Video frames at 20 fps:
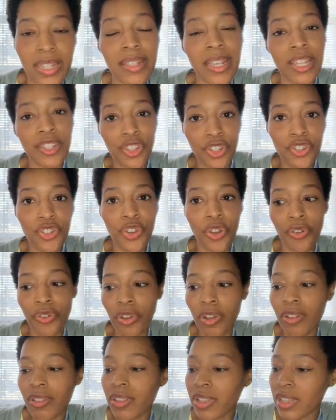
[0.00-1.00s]
It's a
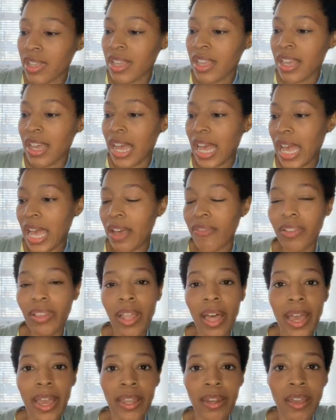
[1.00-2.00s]
journal. I have a
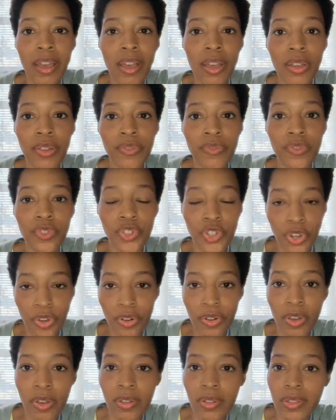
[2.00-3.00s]
line of
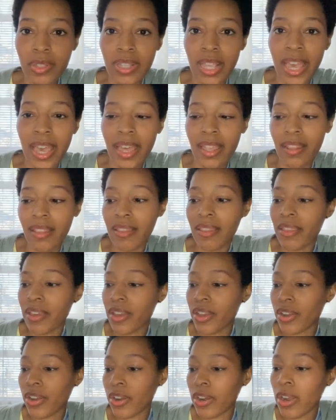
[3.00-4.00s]
journals, and
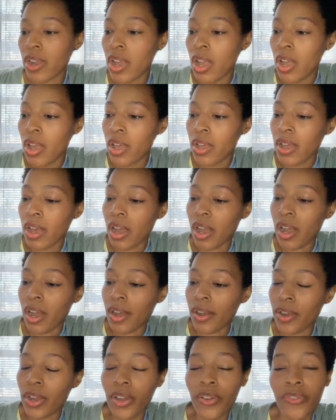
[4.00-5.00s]
there
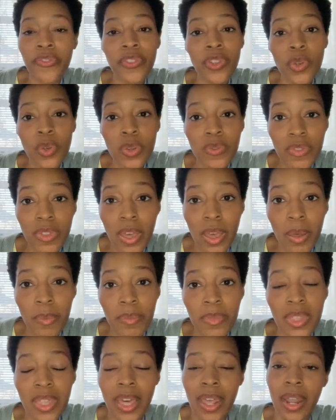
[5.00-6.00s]
are a few of them
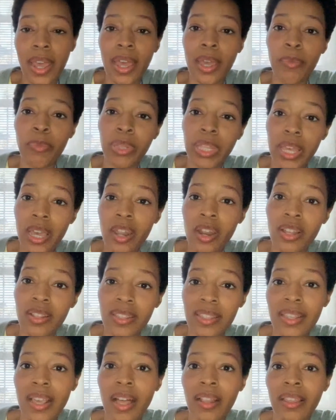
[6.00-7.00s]
that I plan on
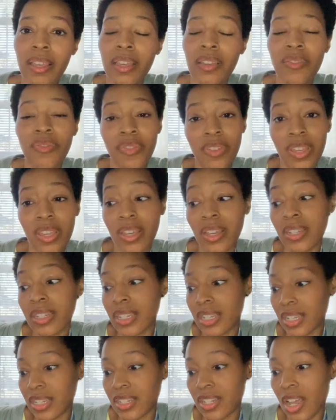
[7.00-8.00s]
selling via
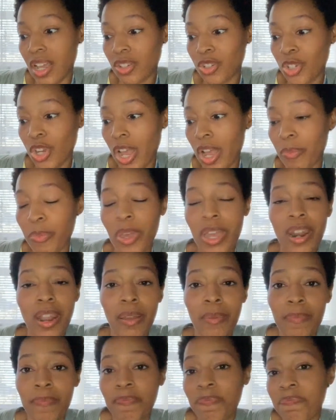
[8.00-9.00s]
TikTok shop, and
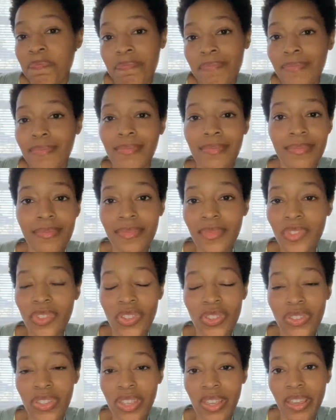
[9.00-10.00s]
I'm
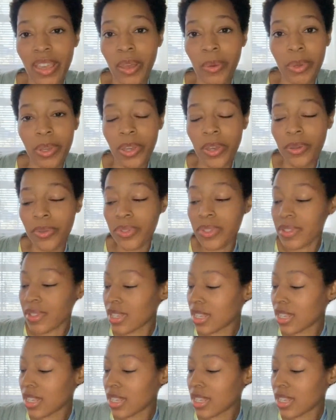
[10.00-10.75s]
just seeing how it goes.